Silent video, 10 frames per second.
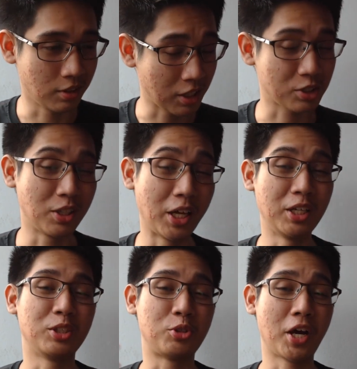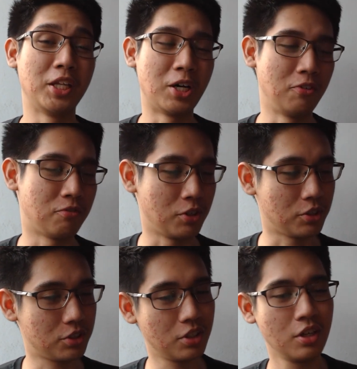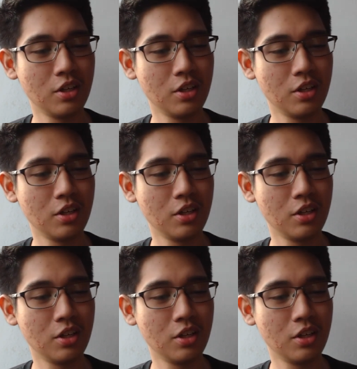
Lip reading: Let's let it dry down first.